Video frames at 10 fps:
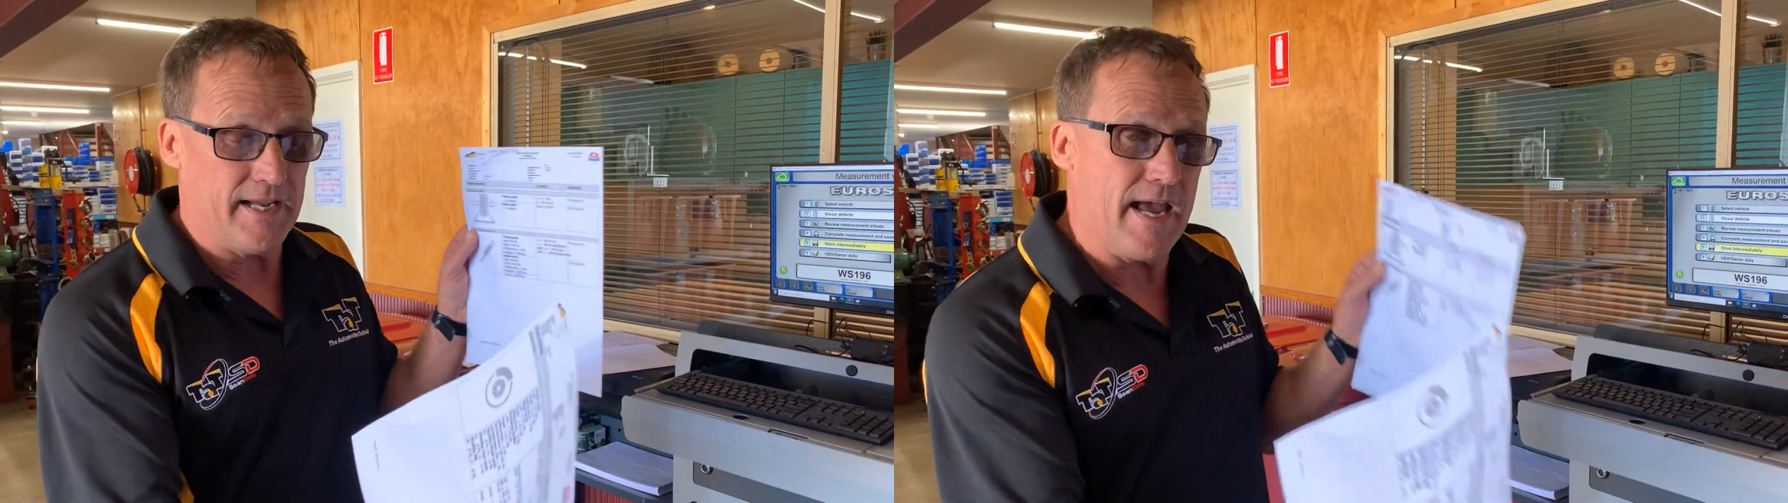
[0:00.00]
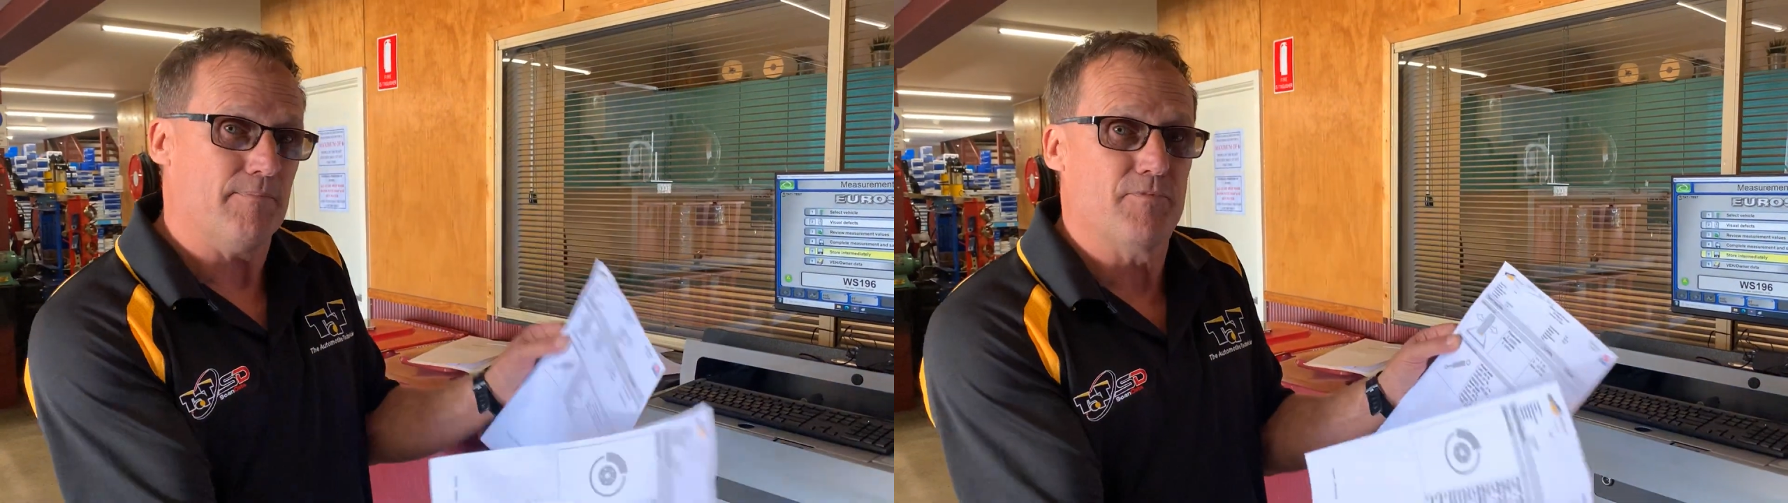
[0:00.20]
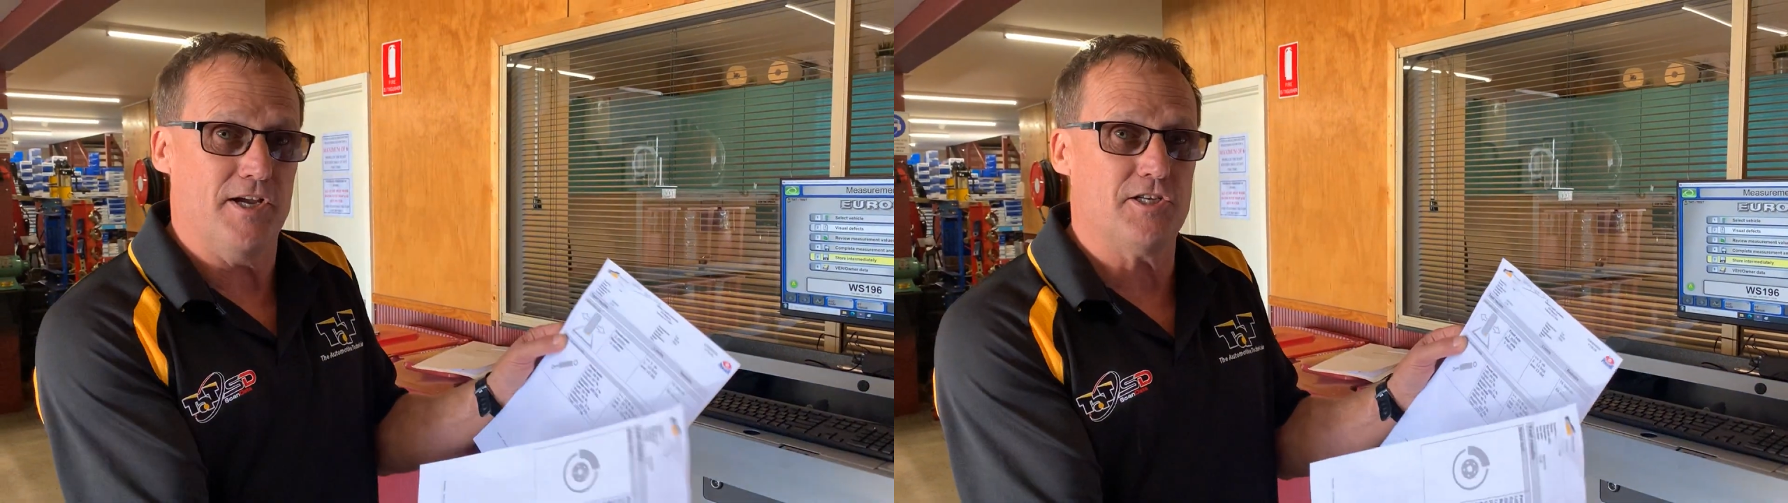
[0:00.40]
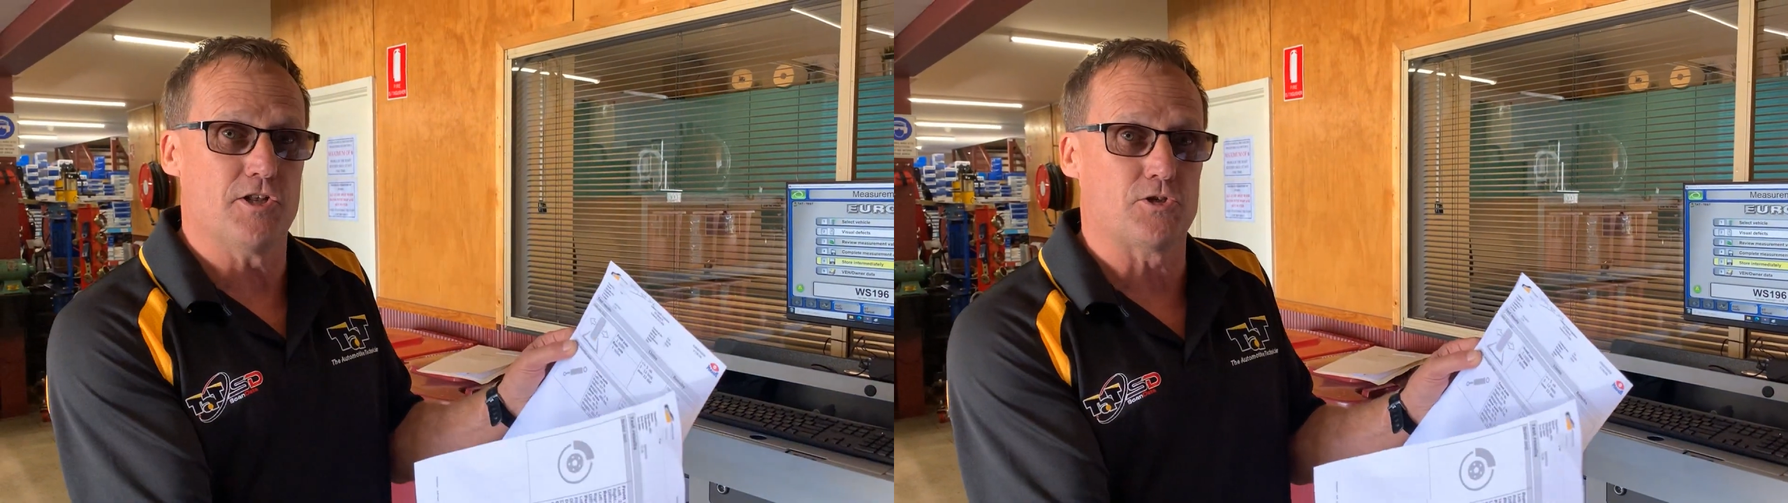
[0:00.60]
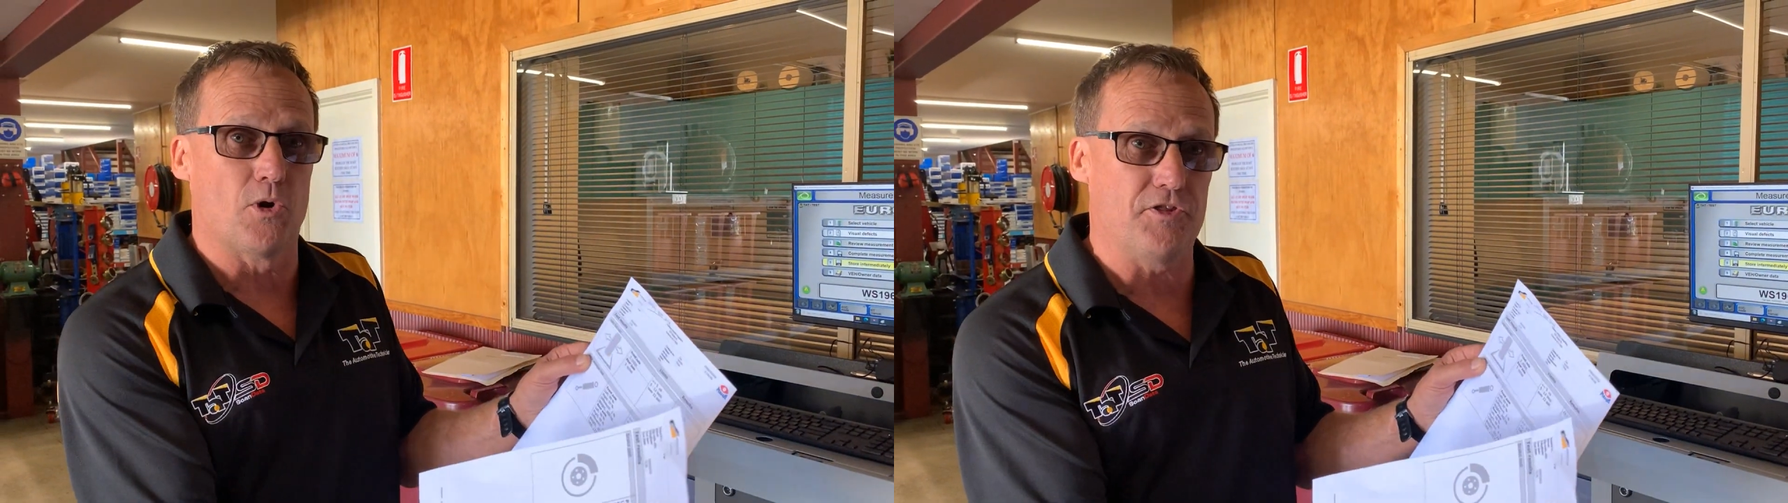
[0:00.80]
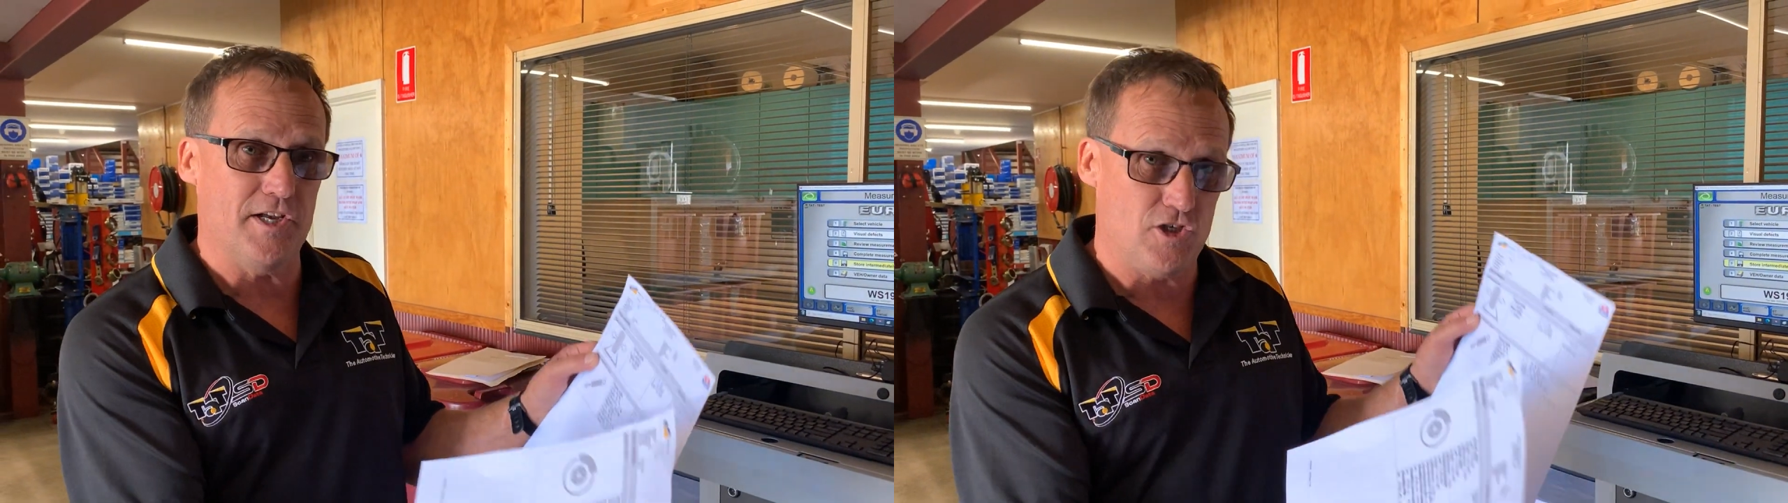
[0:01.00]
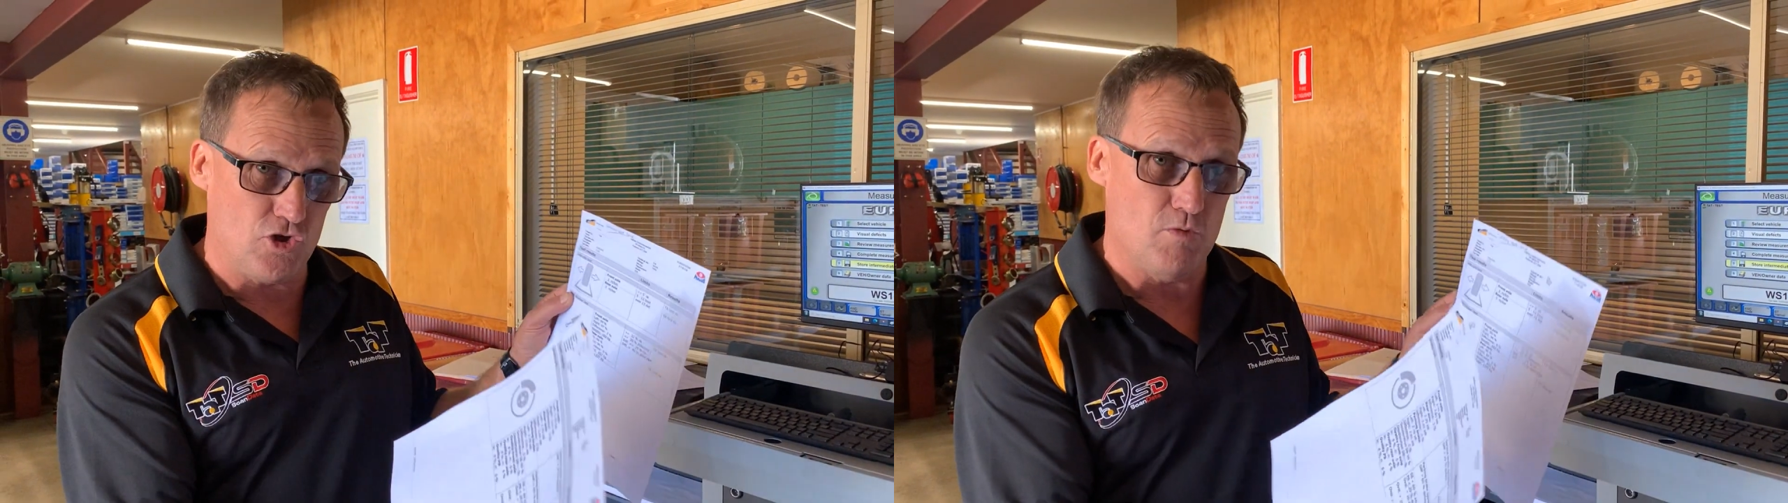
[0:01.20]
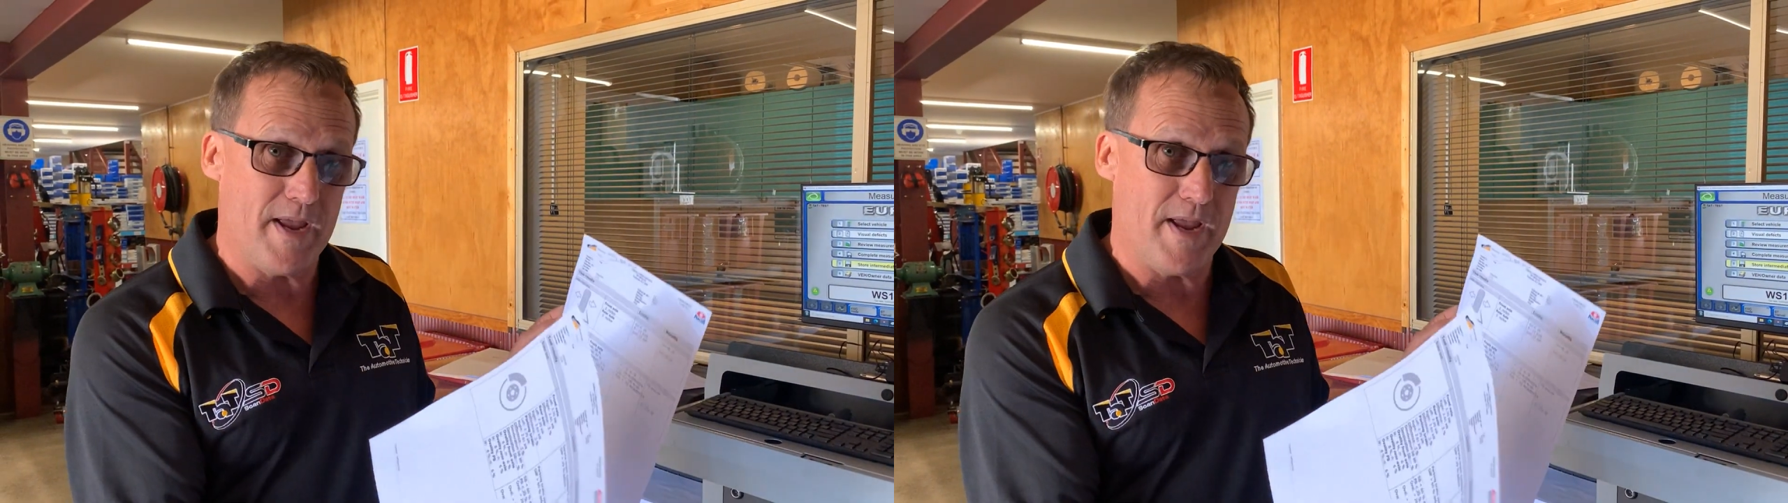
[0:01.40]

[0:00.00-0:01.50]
Again, these are the sort of things you